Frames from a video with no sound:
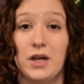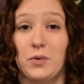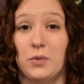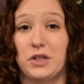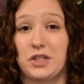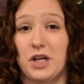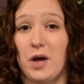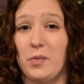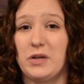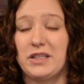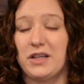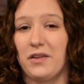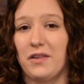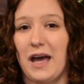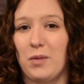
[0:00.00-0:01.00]
which up
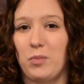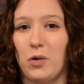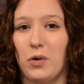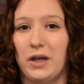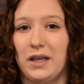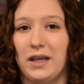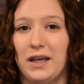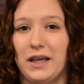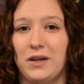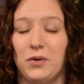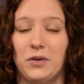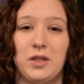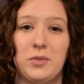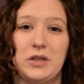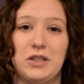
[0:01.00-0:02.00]
until that point had
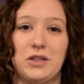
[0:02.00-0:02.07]
only been